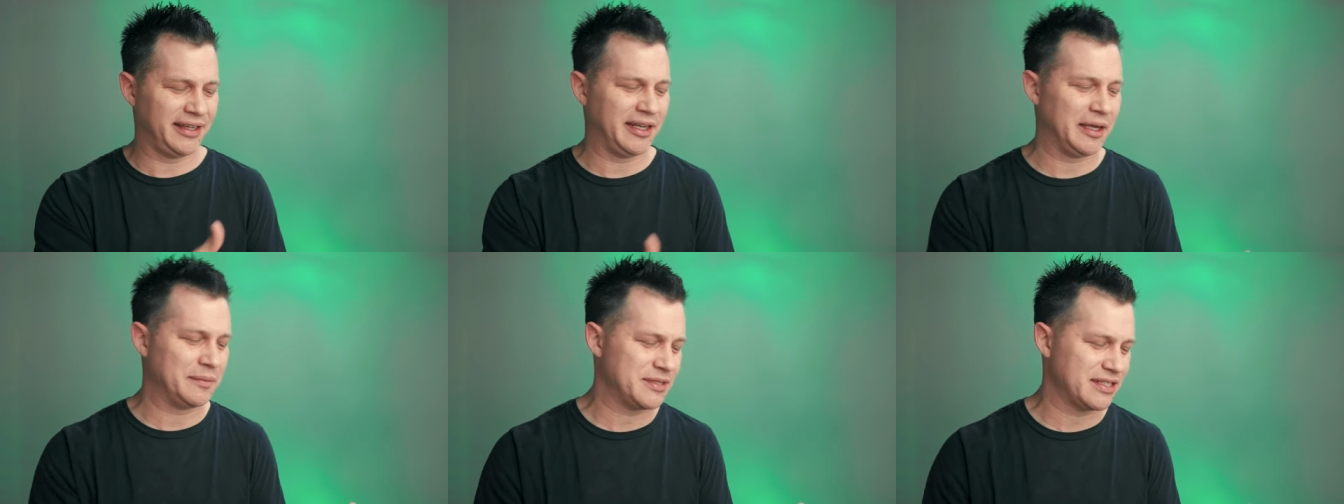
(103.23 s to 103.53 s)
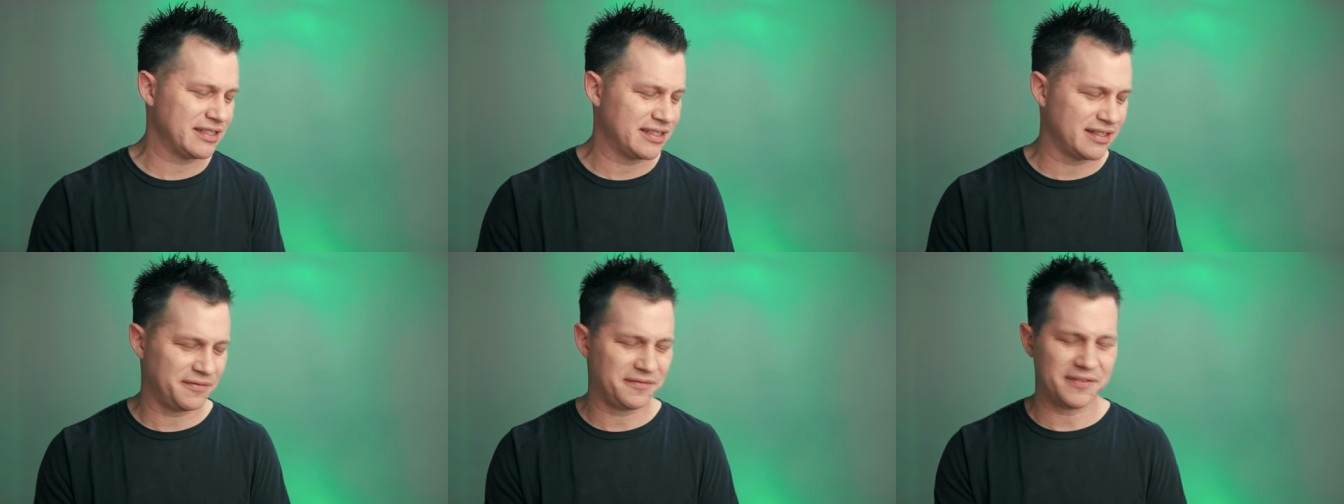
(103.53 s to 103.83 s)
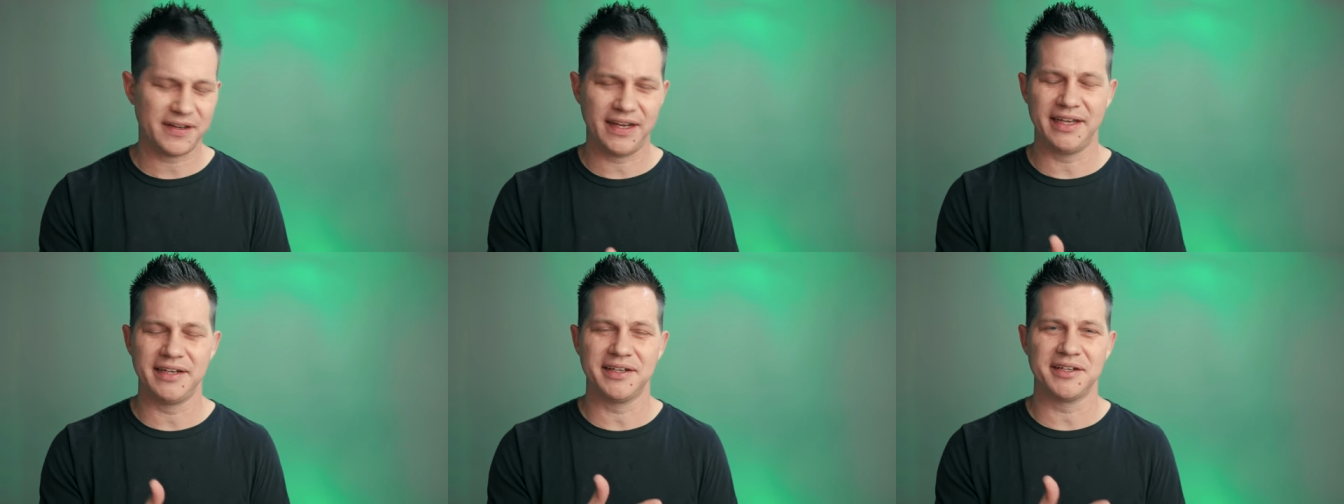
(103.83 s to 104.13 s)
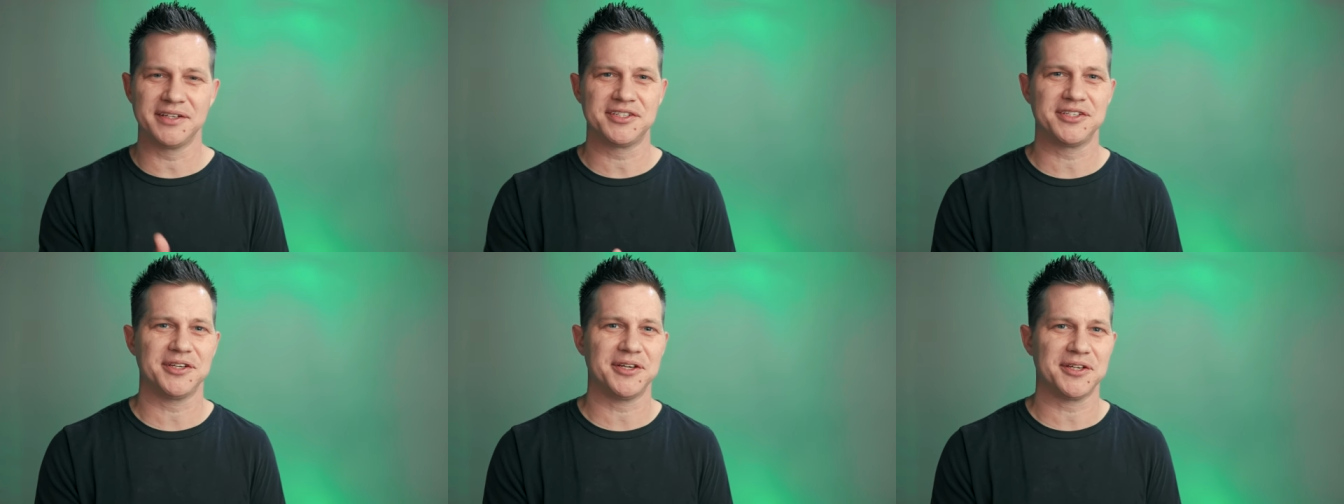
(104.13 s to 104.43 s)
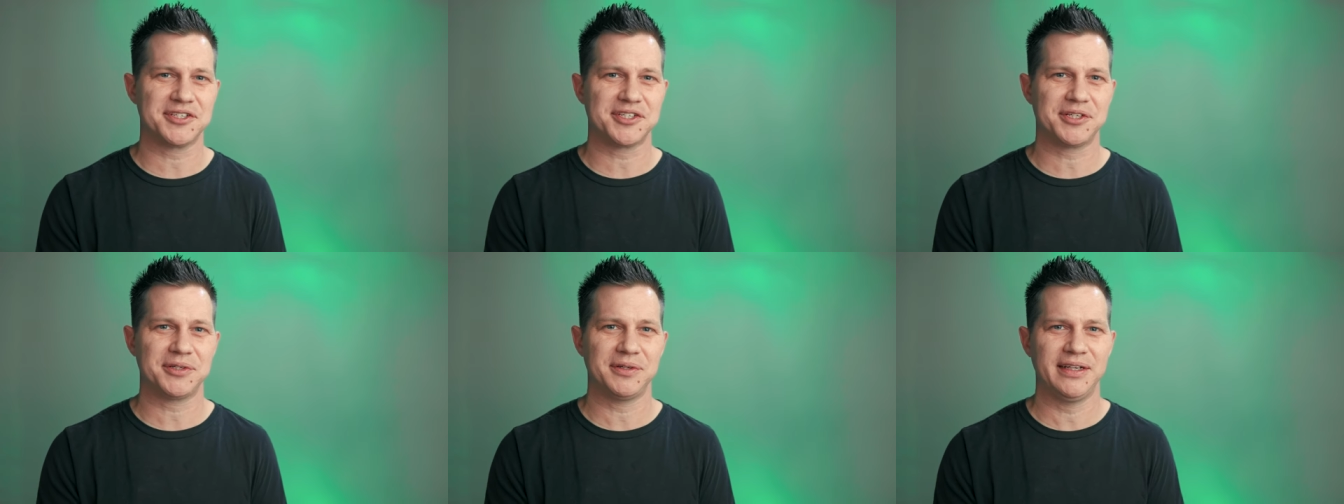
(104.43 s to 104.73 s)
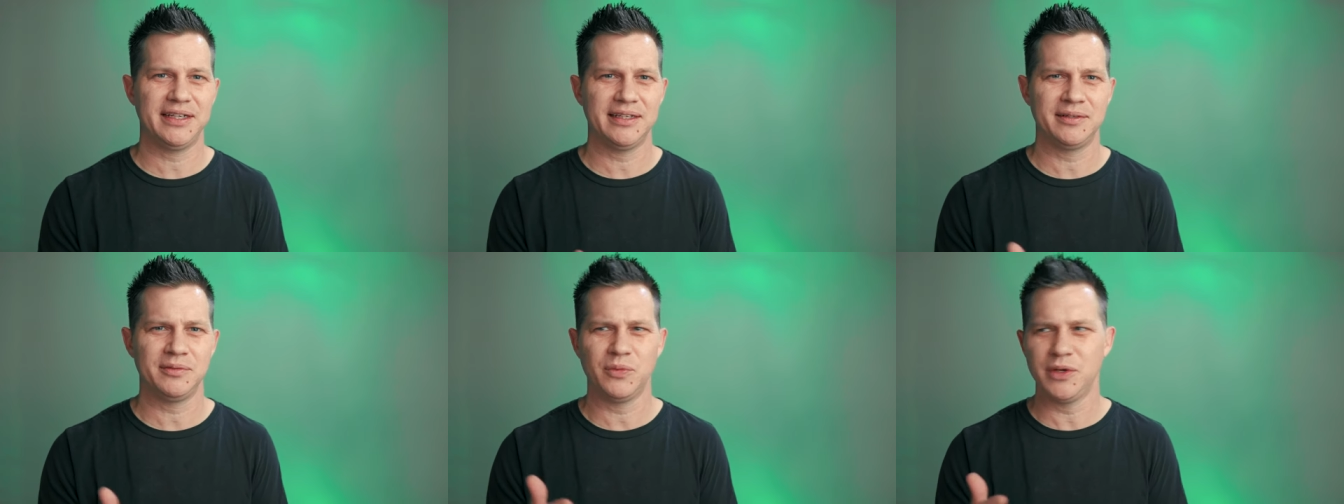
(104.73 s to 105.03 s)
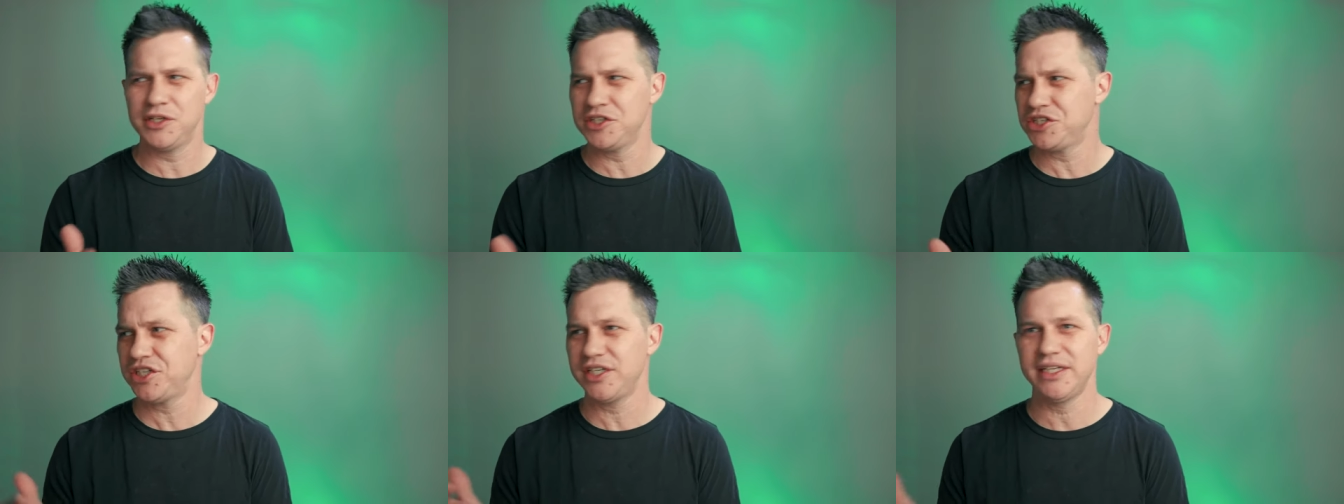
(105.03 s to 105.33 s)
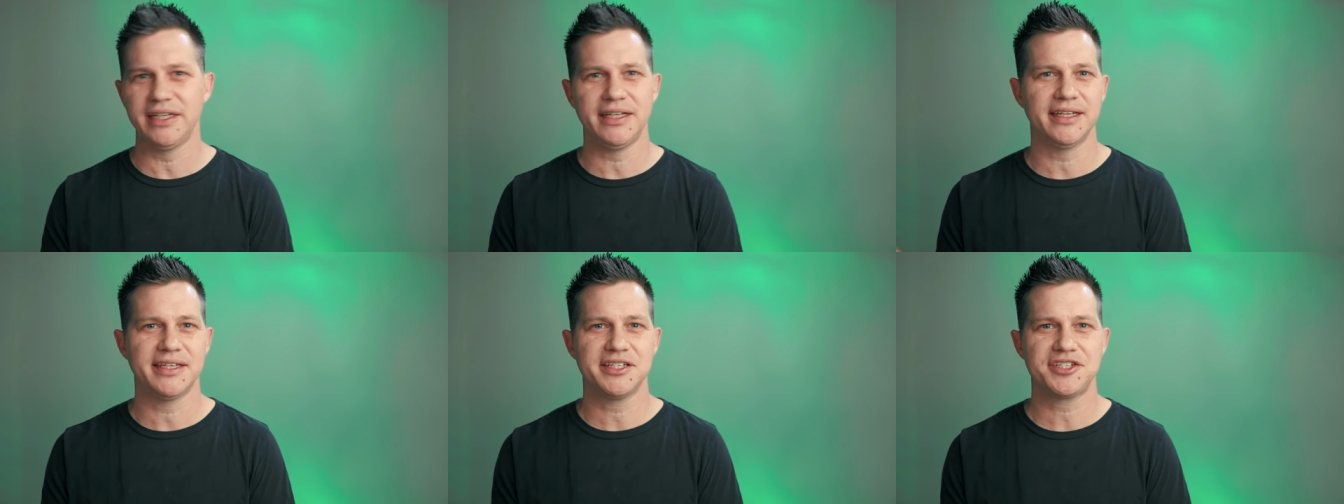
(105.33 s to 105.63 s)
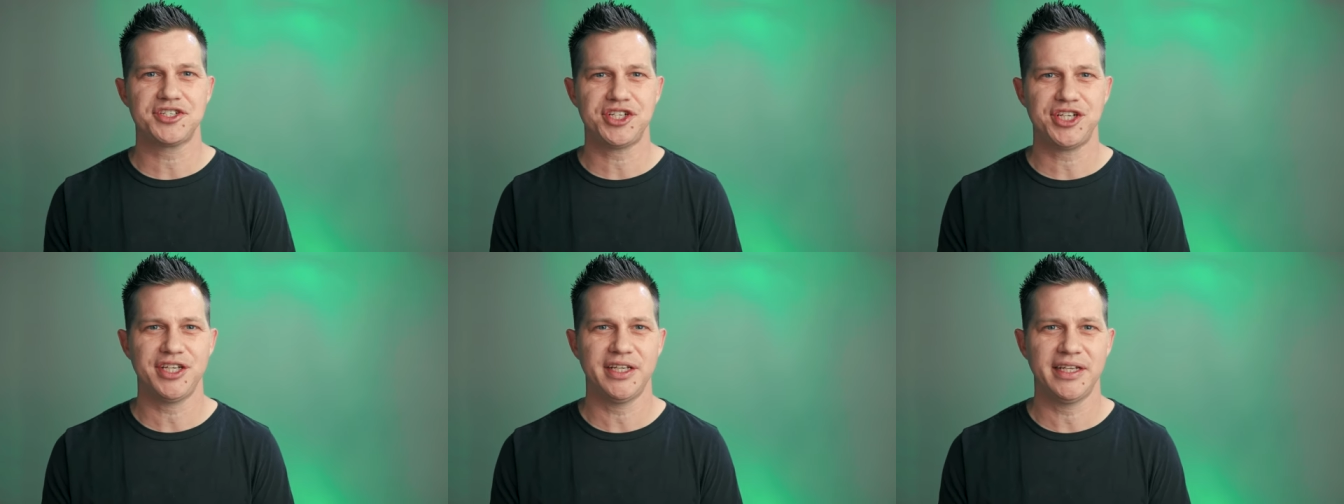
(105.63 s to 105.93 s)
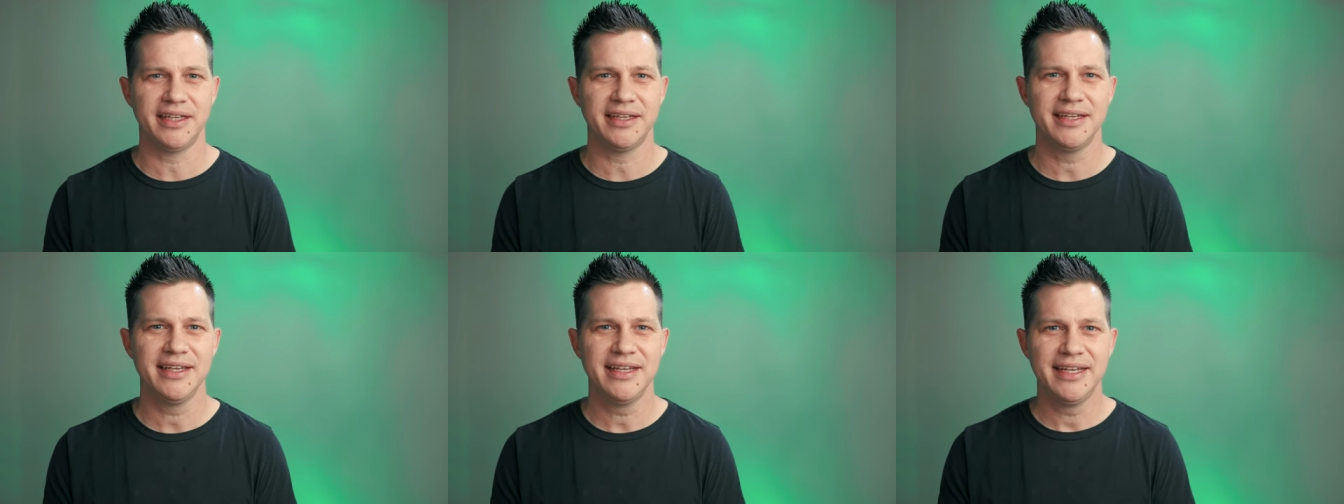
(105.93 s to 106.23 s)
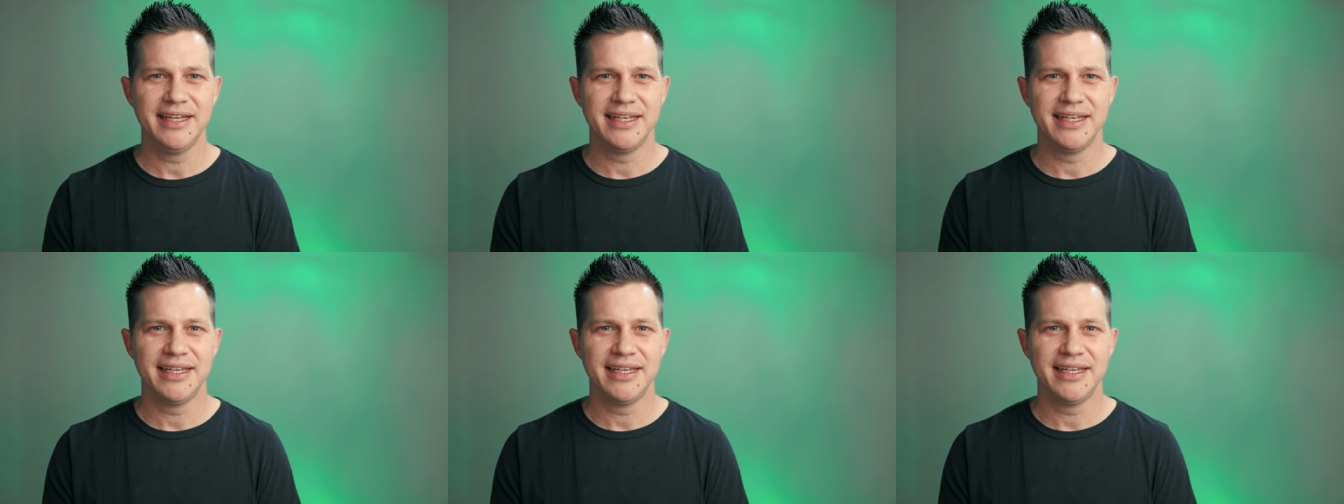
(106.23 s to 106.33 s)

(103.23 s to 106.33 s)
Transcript: helps define adultery and when cheating is cheating.